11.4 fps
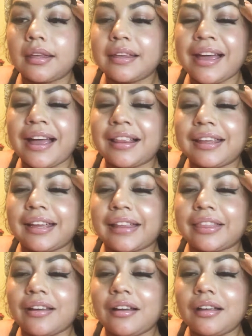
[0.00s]
yeah like i
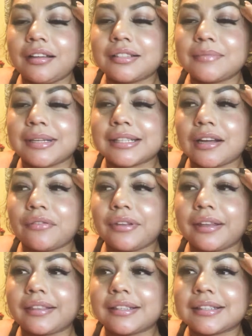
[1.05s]
thought to myself
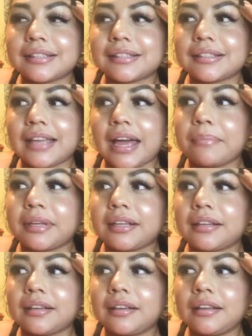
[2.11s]
like this can
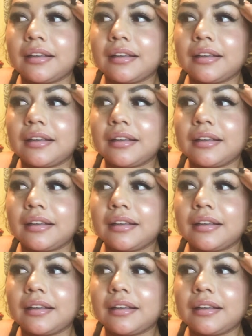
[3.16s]
be